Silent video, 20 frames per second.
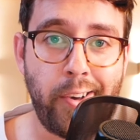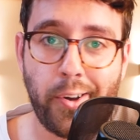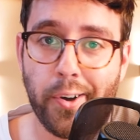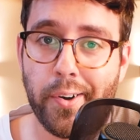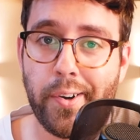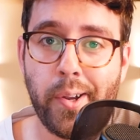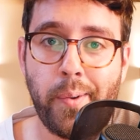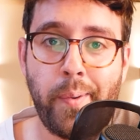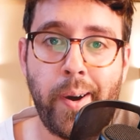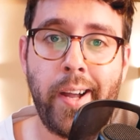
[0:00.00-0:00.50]

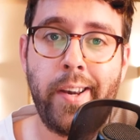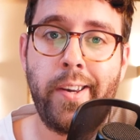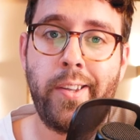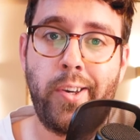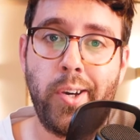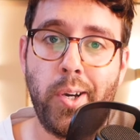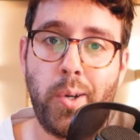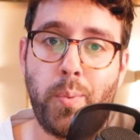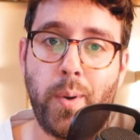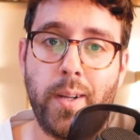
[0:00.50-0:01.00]

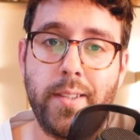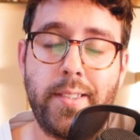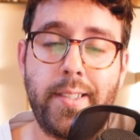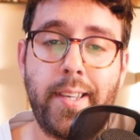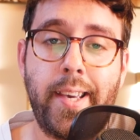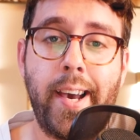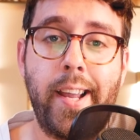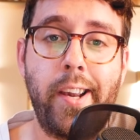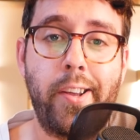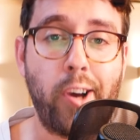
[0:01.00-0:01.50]
Gundogan good once
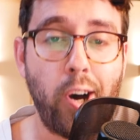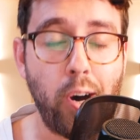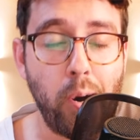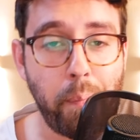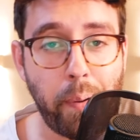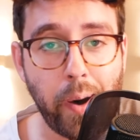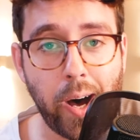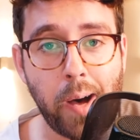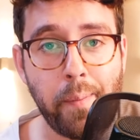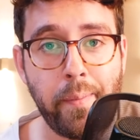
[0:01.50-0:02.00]
again.
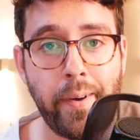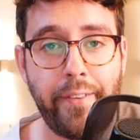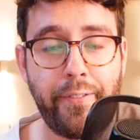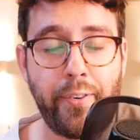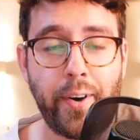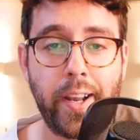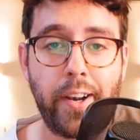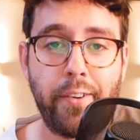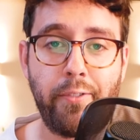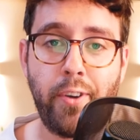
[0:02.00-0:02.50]
Cole Palmer, I
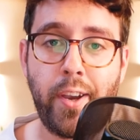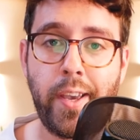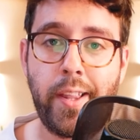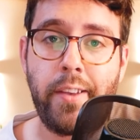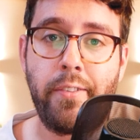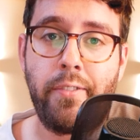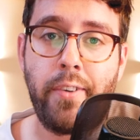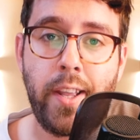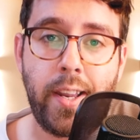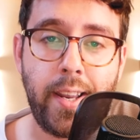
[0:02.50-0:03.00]
thought had a
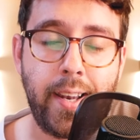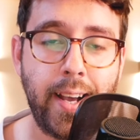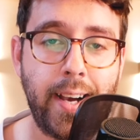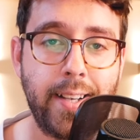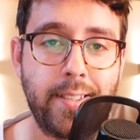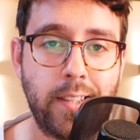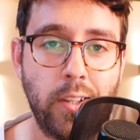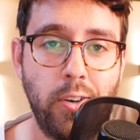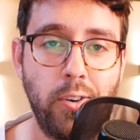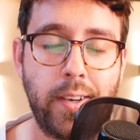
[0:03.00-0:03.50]
really, really
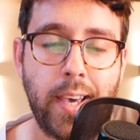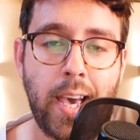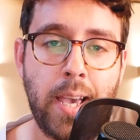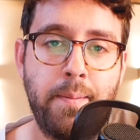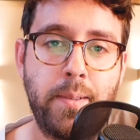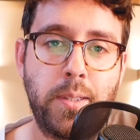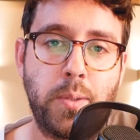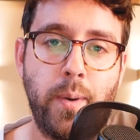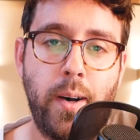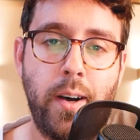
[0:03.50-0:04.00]
nice little
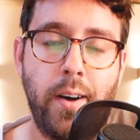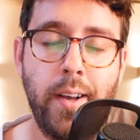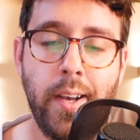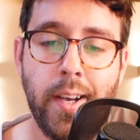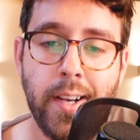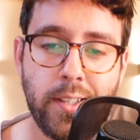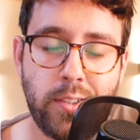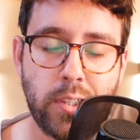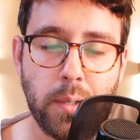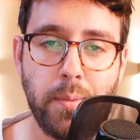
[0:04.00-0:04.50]
game as well.
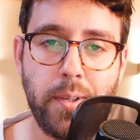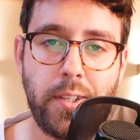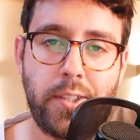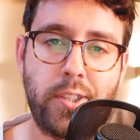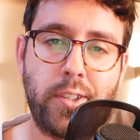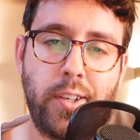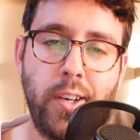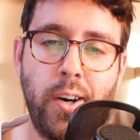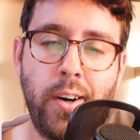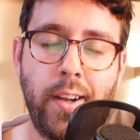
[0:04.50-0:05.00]
So much
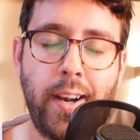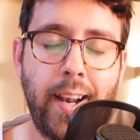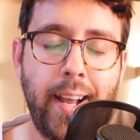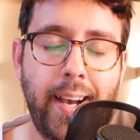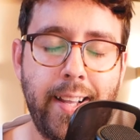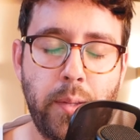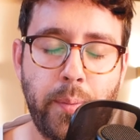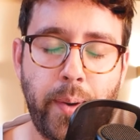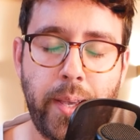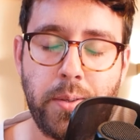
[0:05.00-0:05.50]
skill, and I
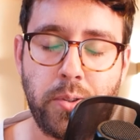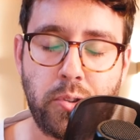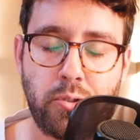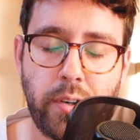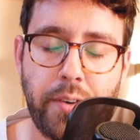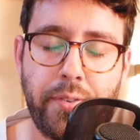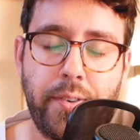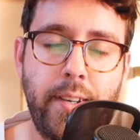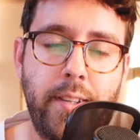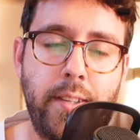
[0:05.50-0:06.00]
like the way he was
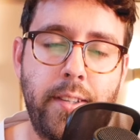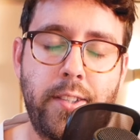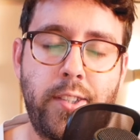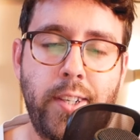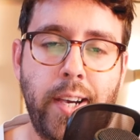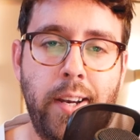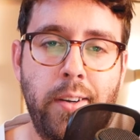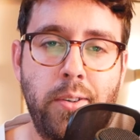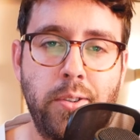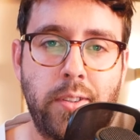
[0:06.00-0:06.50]
drifting in the
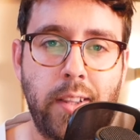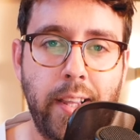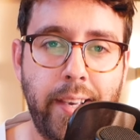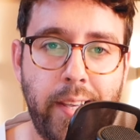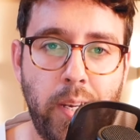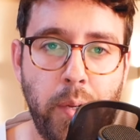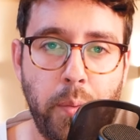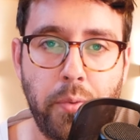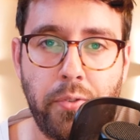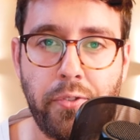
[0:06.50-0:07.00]
channels,
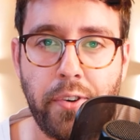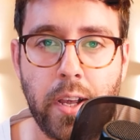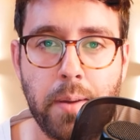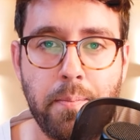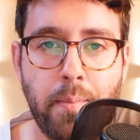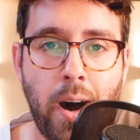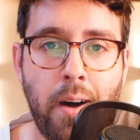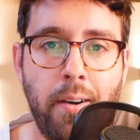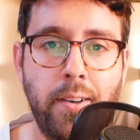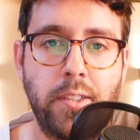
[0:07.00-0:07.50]
linking up with
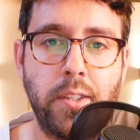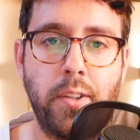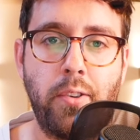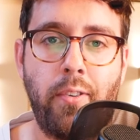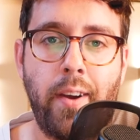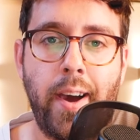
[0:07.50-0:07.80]
Riyad Mahrez on the